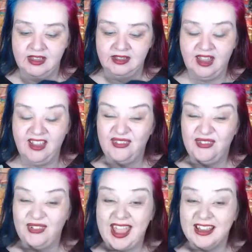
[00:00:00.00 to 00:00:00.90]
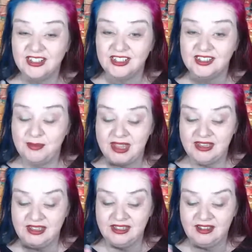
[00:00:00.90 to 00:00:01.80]
now, if you're actually
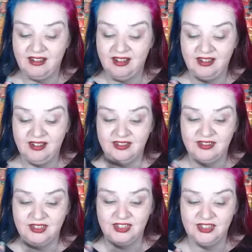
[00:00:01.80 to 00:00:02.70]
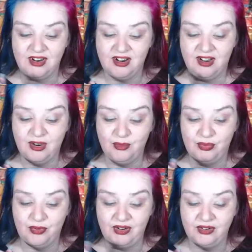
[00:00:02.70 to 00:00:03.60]
making a star
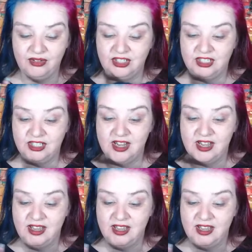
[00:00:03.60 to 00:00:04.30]
brooch,